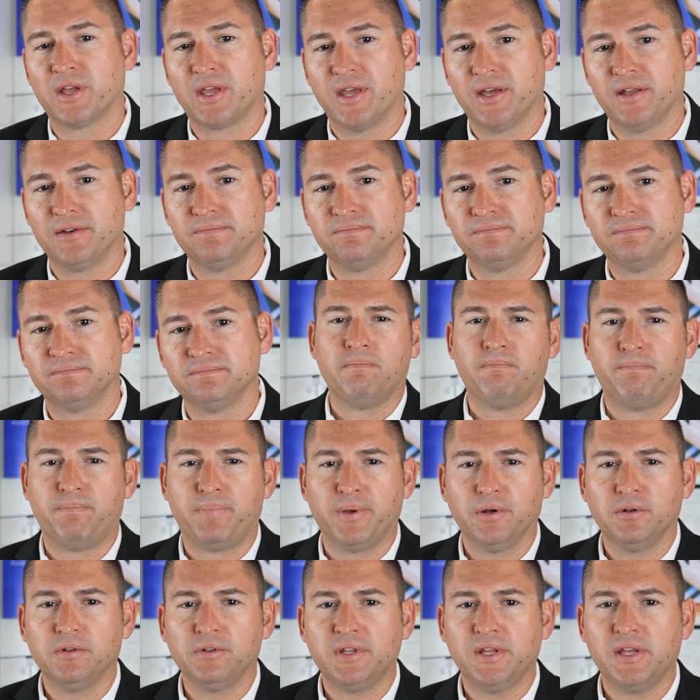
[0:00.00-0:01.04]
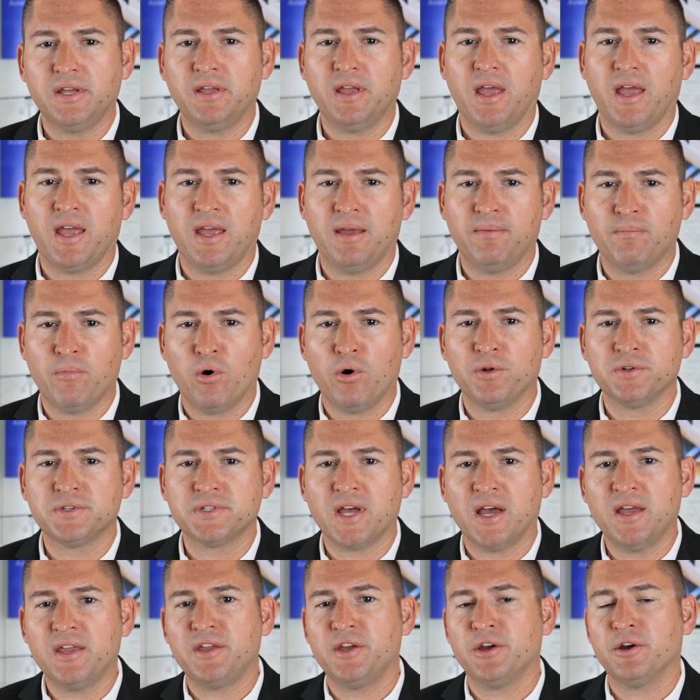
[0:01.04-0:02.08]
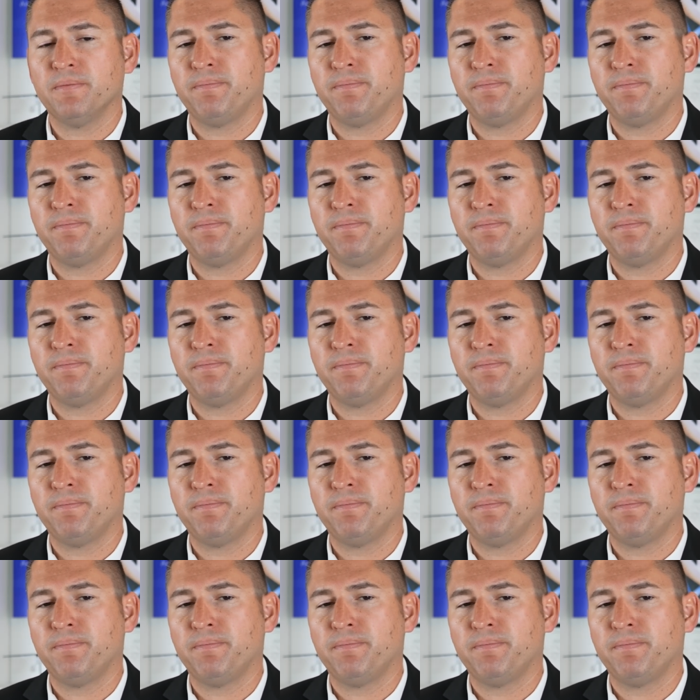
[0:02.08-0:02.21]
again. Building a multi-year